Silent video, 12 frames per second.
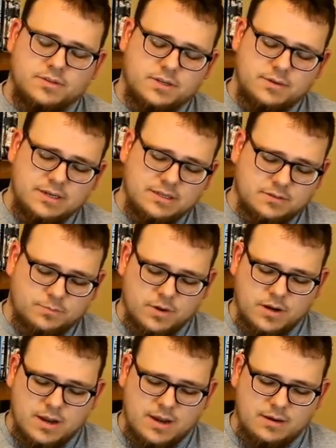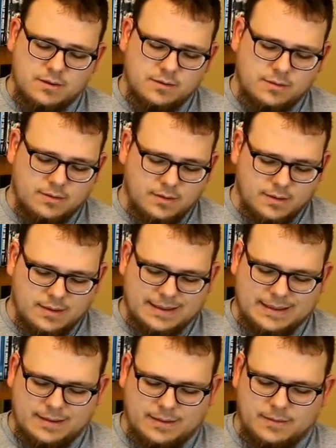series. It's pretty neat.
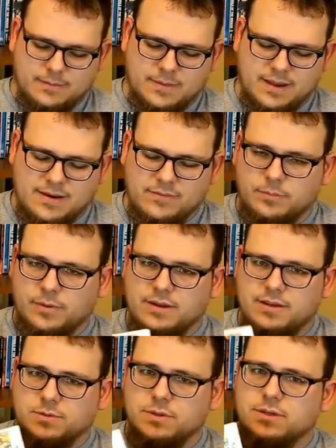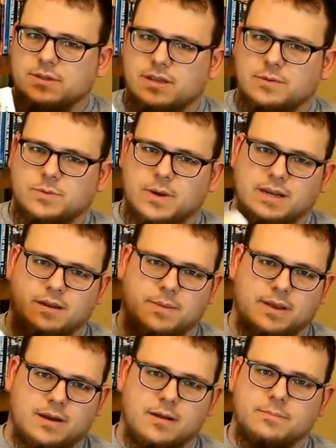I never played this one because I was waiting to
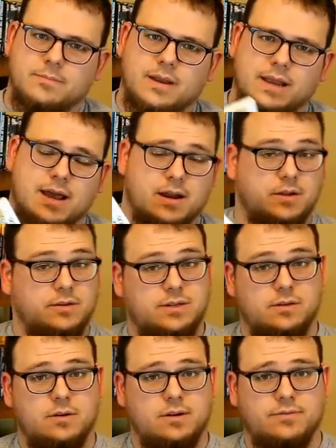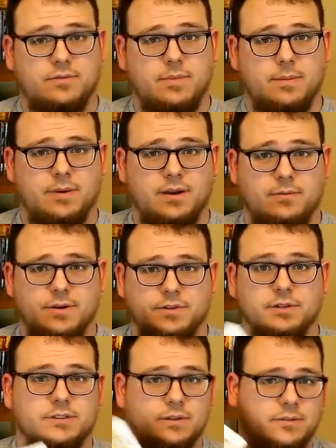pick it up, and I got a good deal on it from my buddy
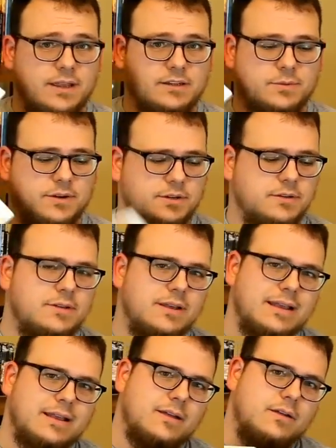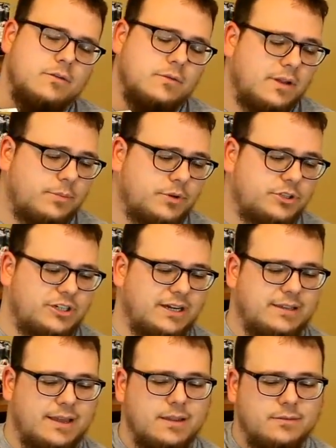Richard. So thanks, Richard. Really
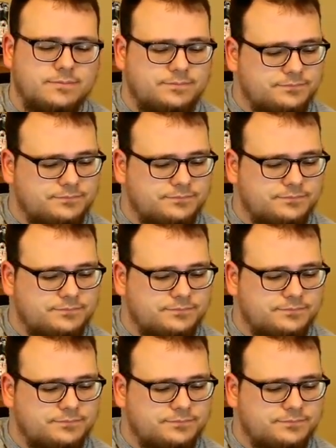appreciate that.